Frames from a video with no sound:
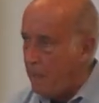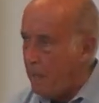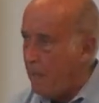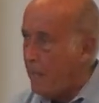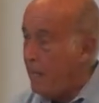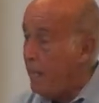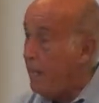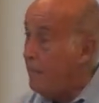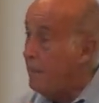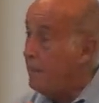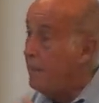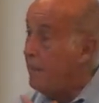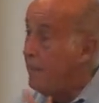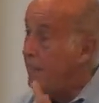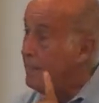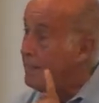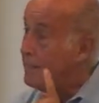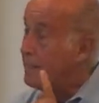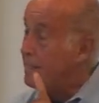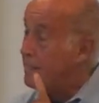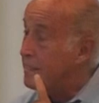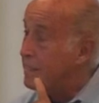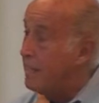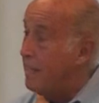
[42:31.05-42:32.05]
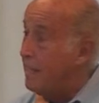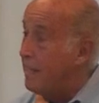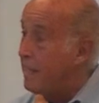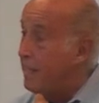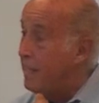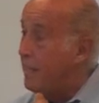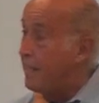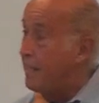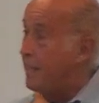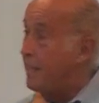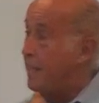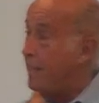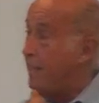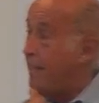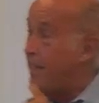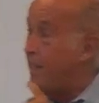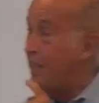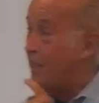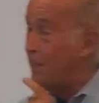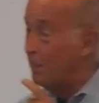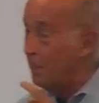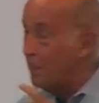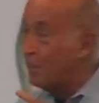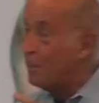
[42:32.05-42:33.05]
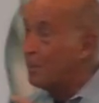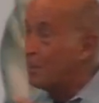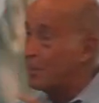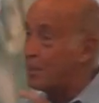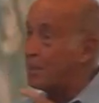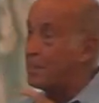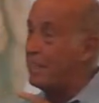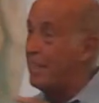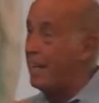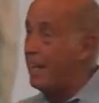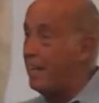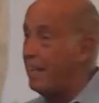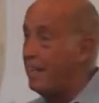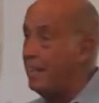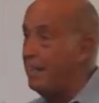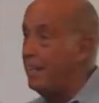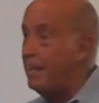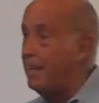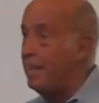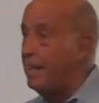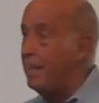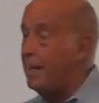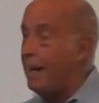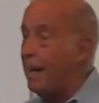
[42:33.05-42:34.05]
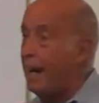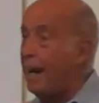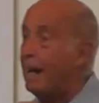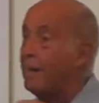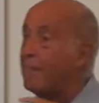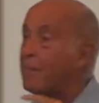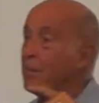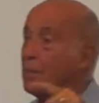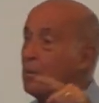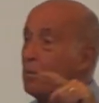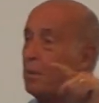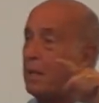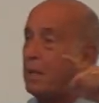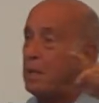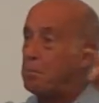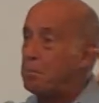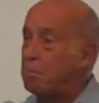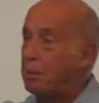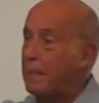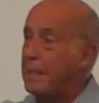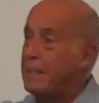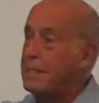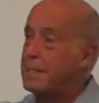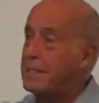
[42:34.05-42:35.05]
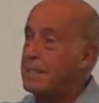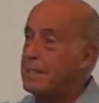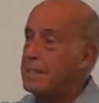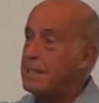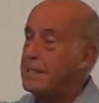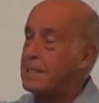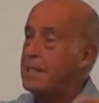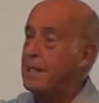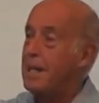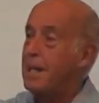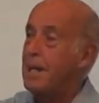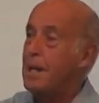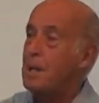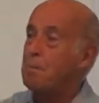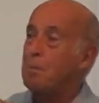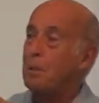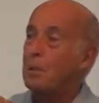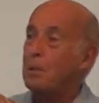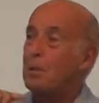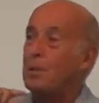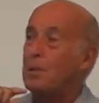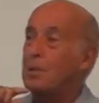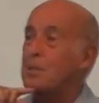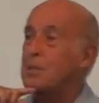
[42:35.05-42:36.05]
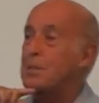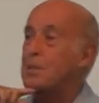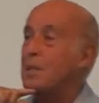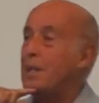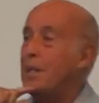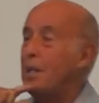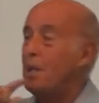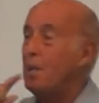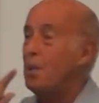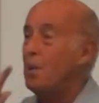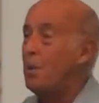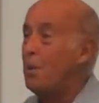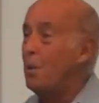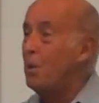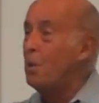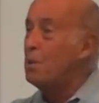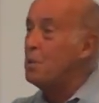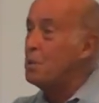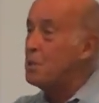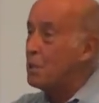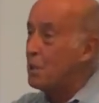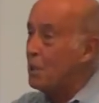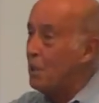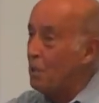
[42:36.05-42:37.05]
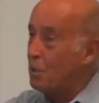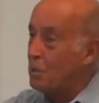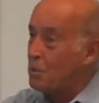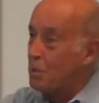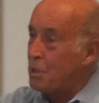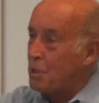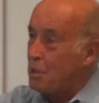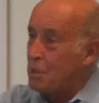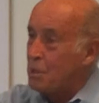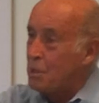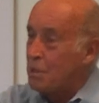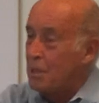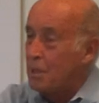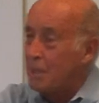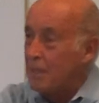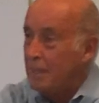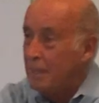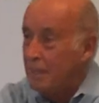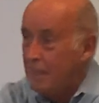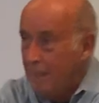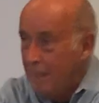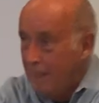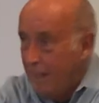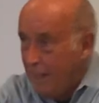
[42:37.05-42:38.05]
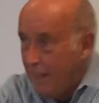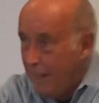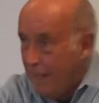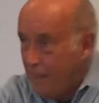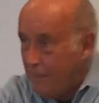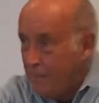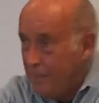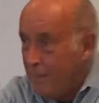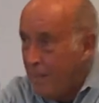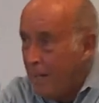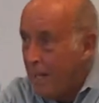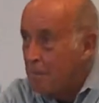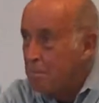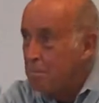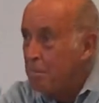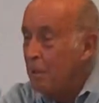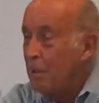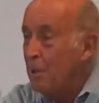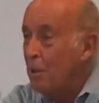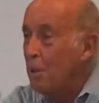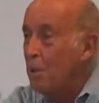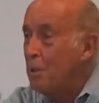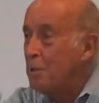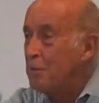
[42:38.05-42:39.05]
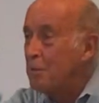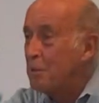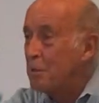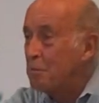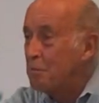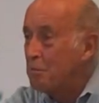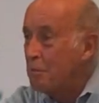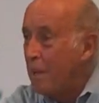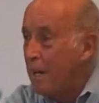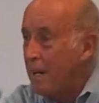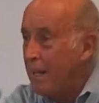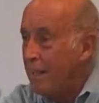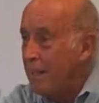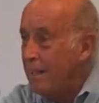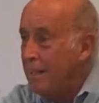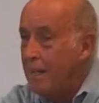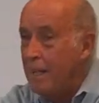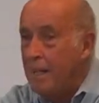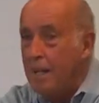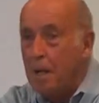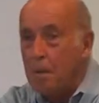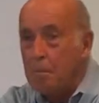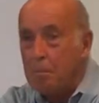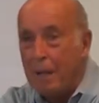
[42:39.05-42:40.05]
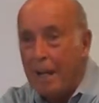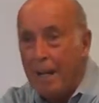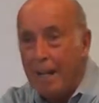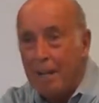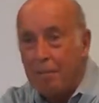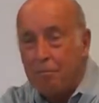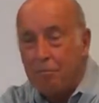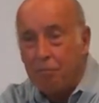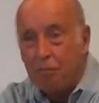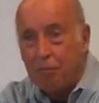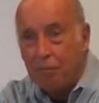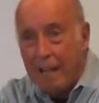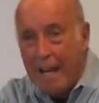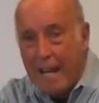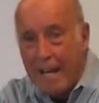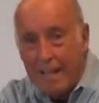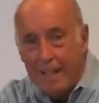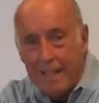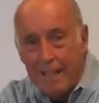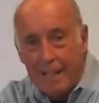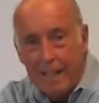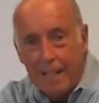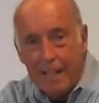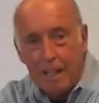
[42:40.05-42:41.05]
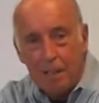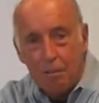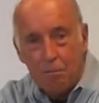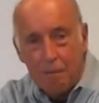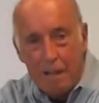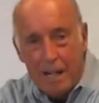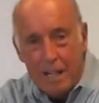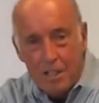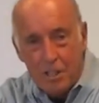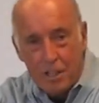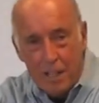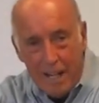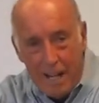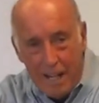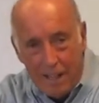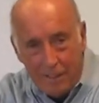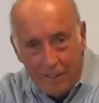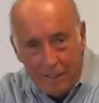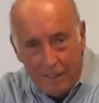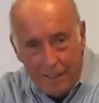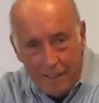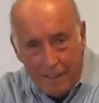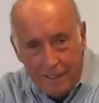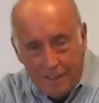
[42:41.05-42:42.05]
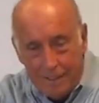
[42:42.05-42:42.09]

And he says, he looks then out of the way places because those cultures have not been overrun by a flattening rationality.